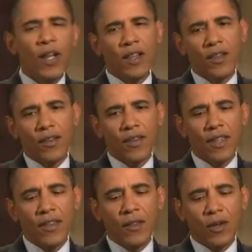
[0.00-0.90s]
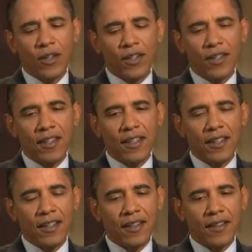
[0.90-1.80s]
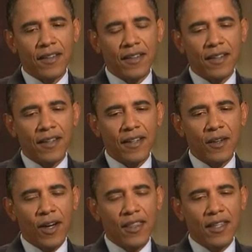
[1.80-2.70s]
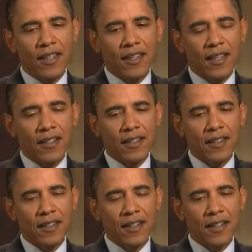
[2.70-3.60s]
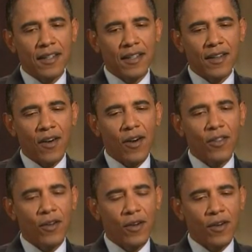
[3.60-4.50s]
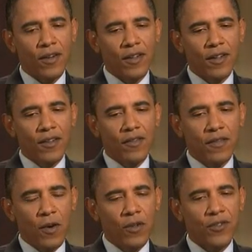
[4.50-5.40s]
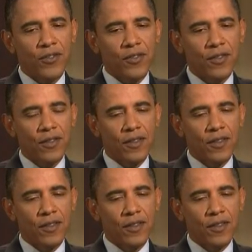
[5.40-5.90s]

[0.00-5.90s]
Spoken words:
Well, look, I think that are there folks